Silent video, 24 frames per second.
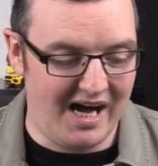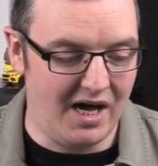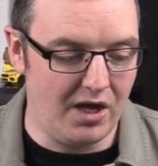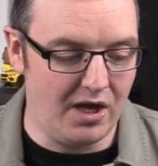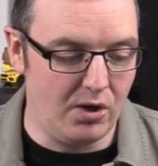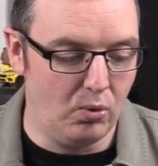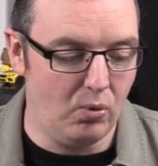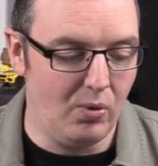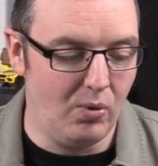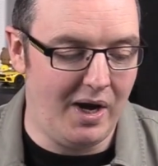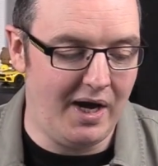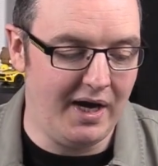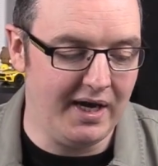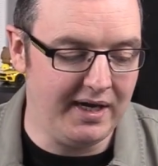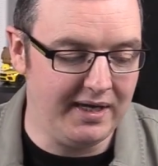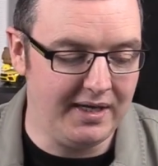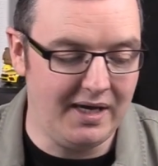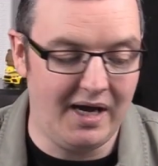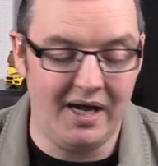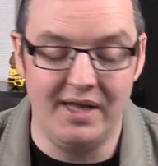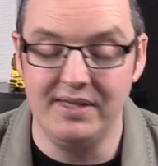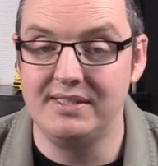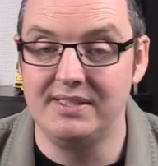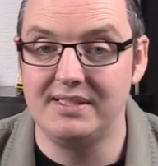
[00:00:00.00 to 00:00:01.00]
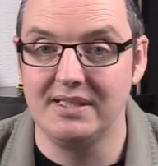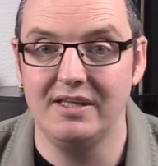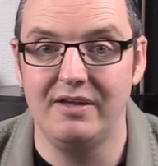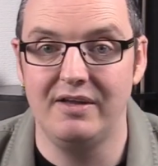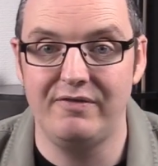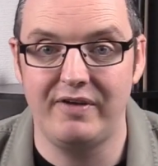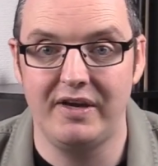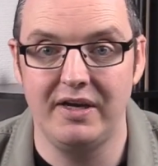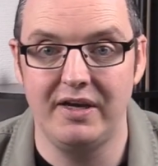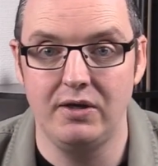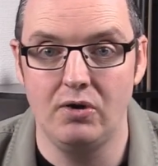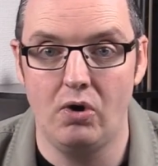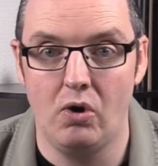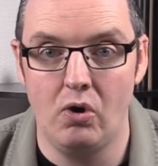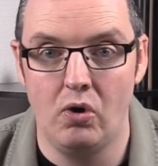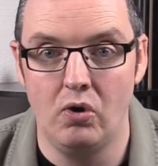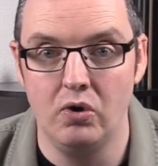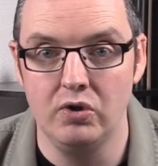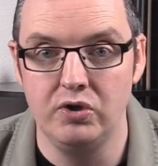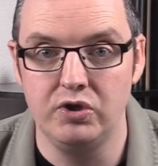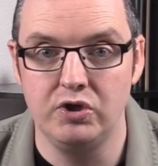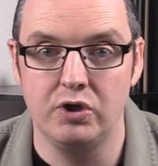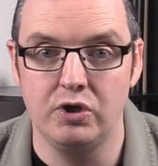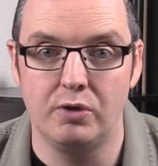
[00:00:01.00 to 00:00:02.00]
ROI and delivering
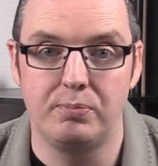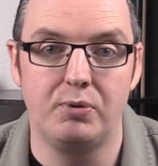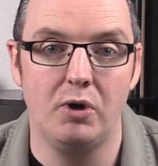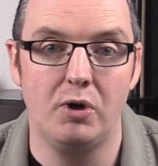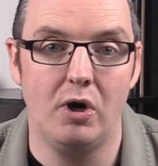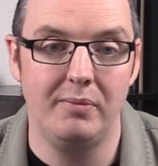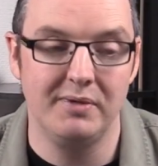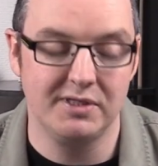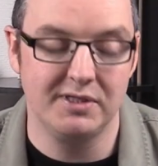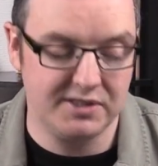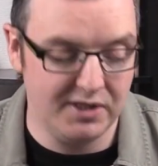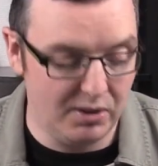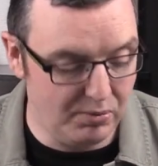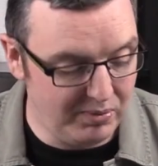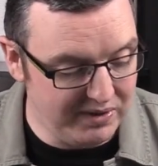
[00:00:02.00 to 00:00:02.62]
on your promise.